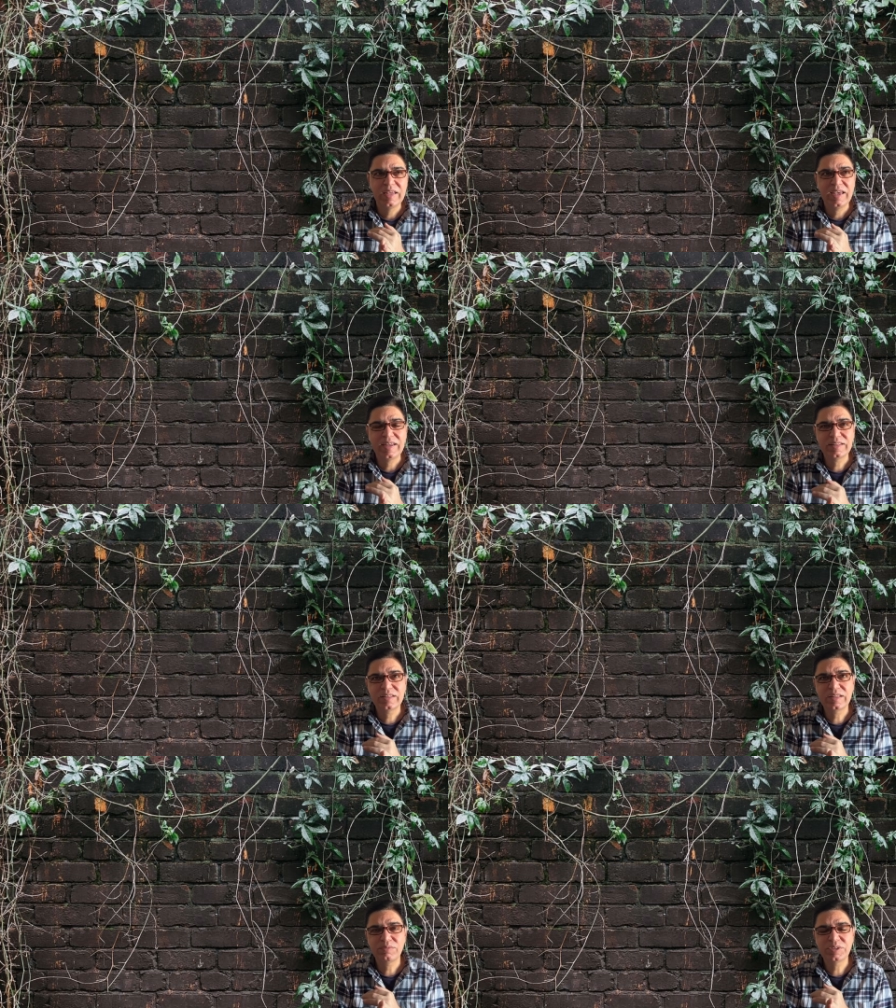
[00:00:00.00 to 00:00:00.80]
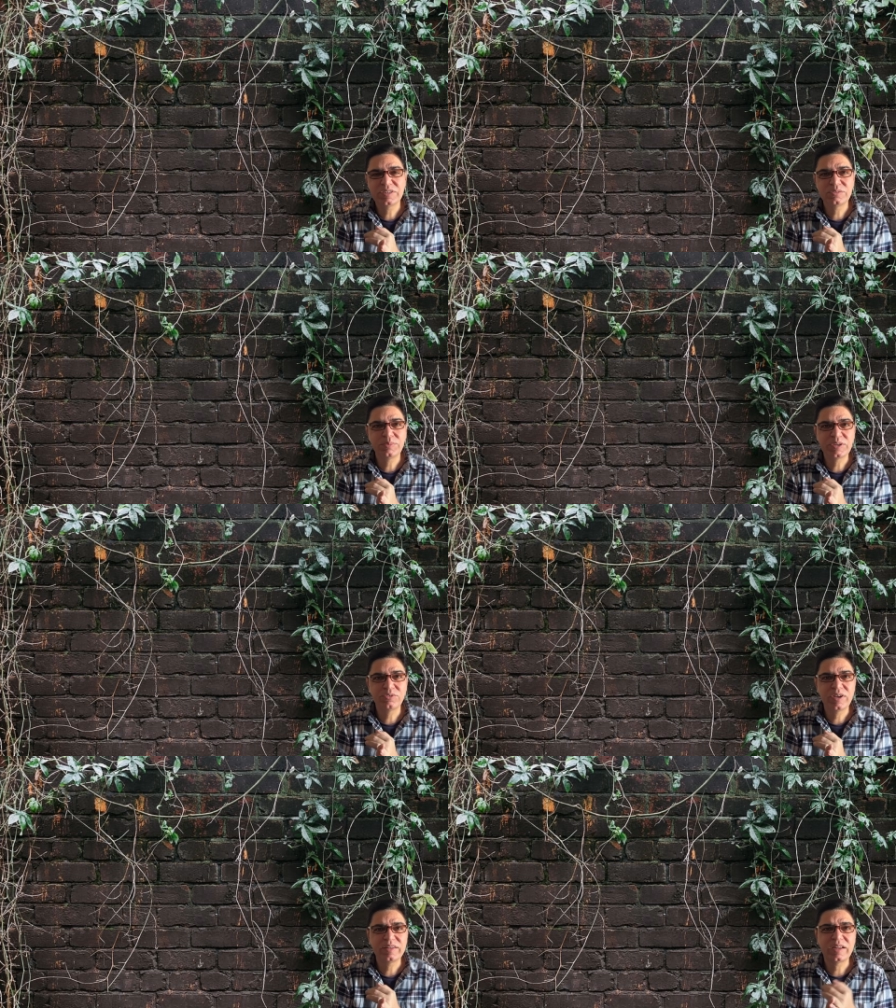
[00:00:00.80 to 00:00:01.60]
Another thing which is a bit
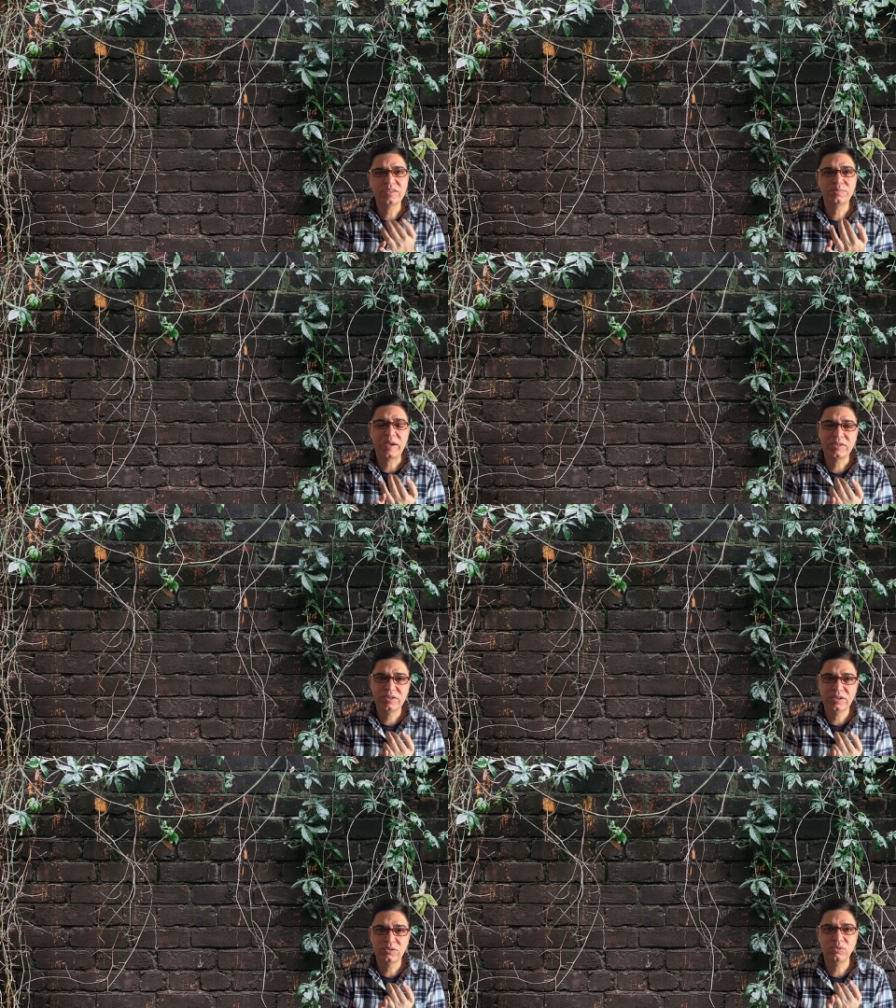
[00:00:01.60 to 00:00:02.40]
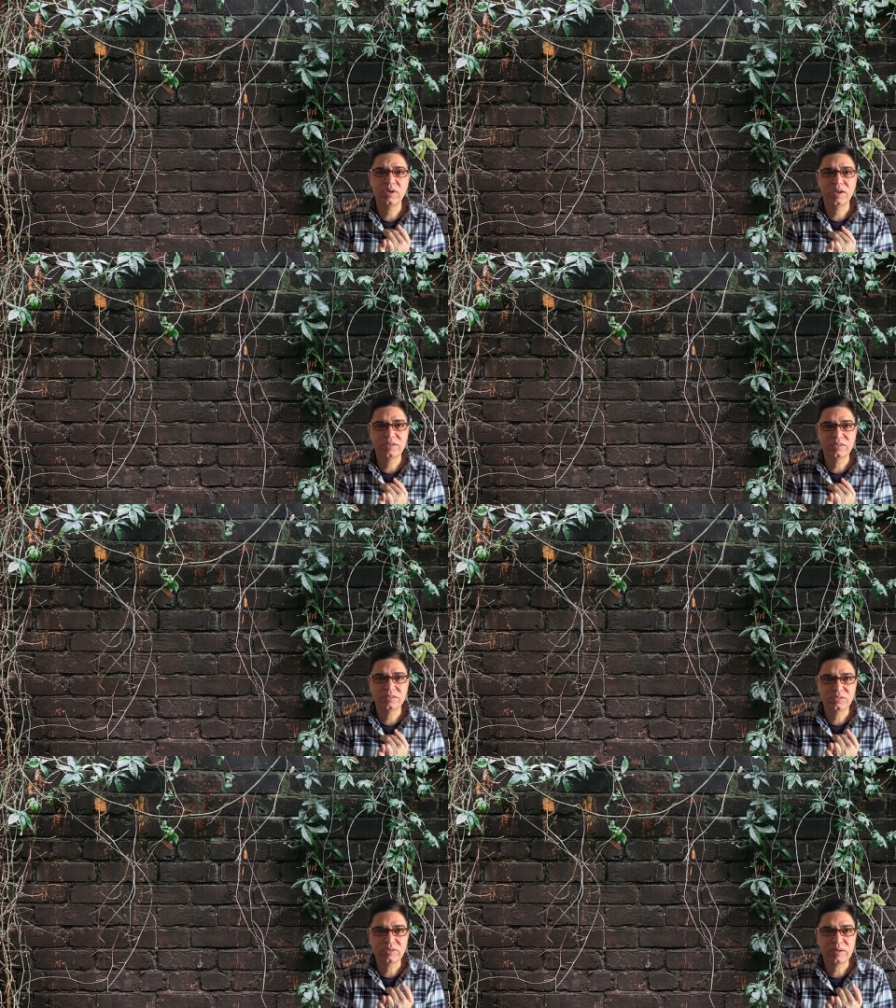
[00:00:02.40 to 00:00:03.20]
rare, that is bacterial colitis.
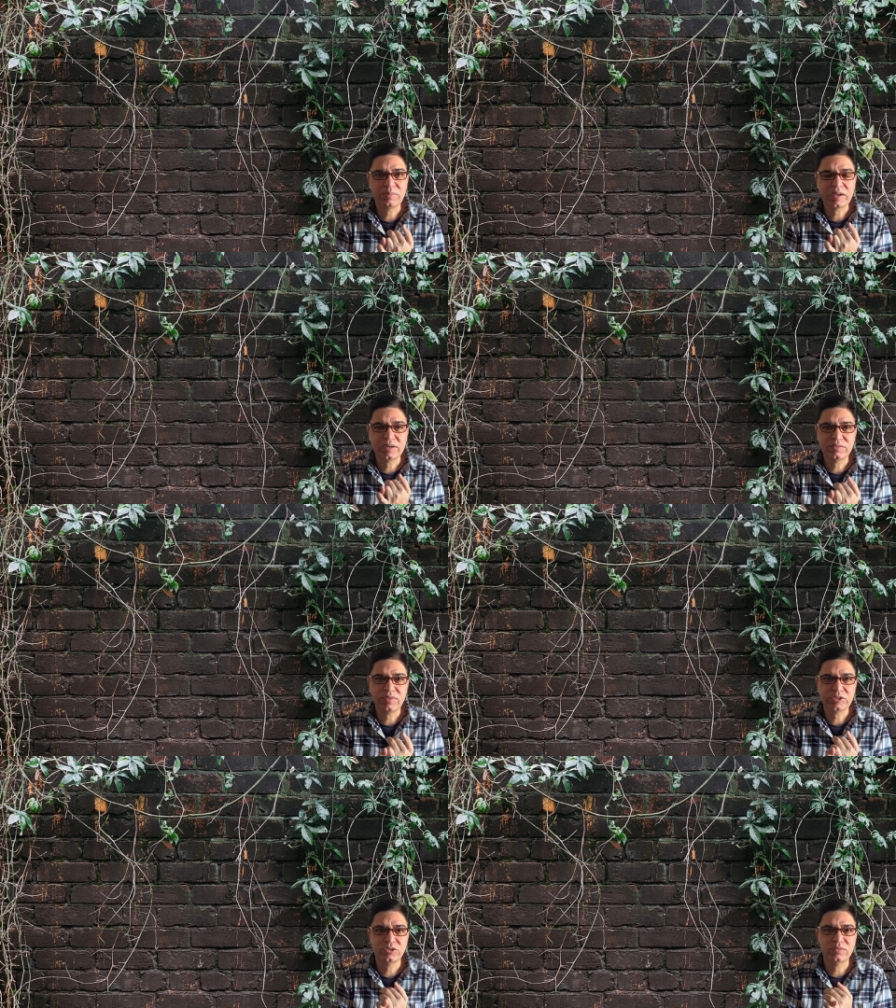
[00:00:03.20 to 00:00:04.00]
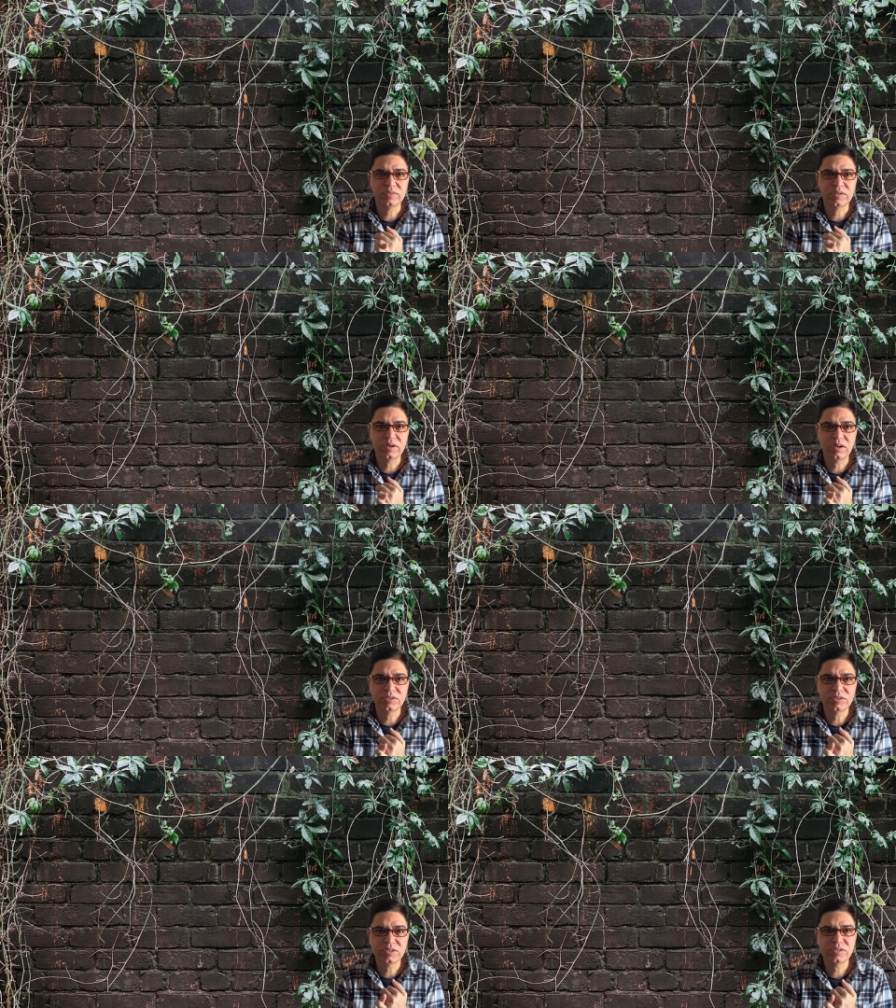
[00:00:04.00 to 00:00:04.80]
So like bacterial infection of the
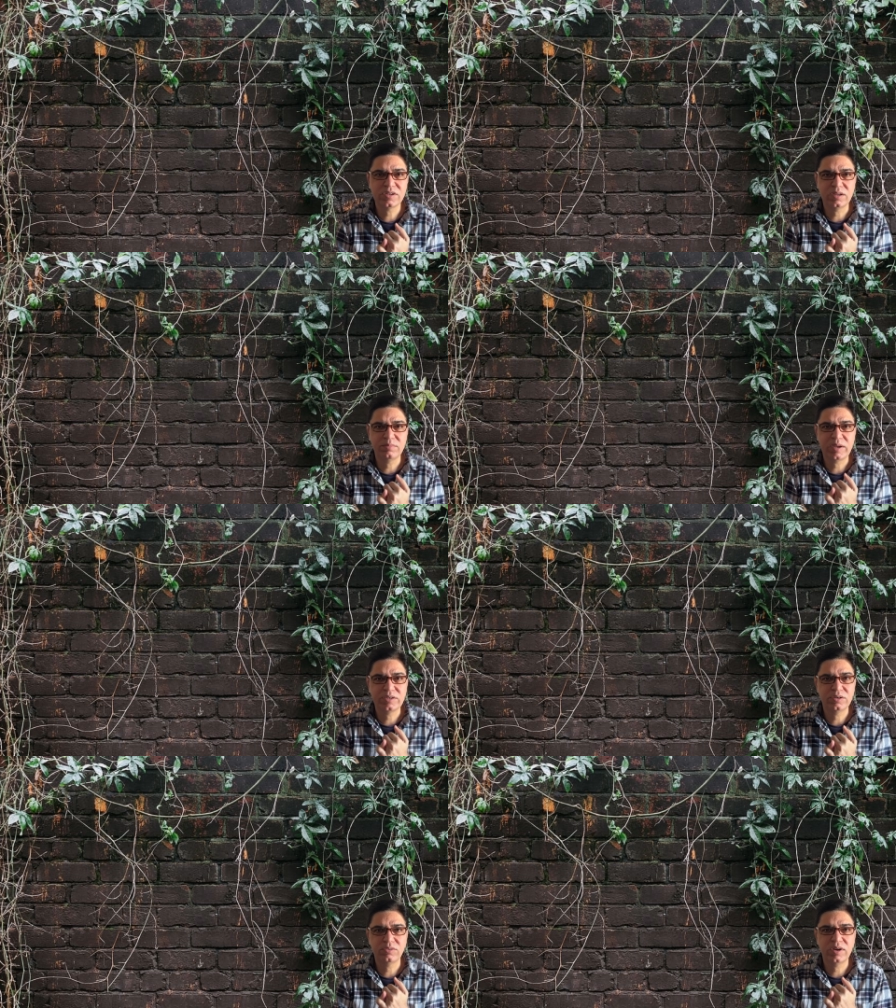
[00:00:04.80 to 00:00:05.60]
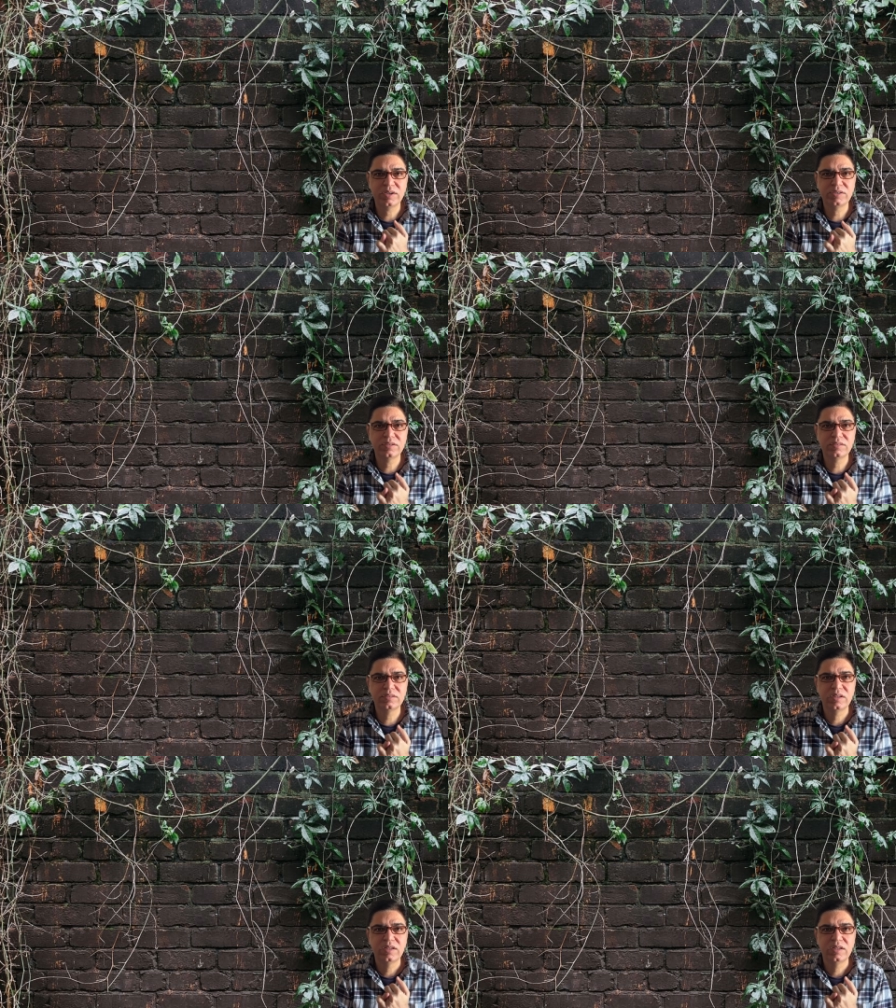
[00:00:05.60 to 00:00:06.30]
large intestine, bacterial colitis,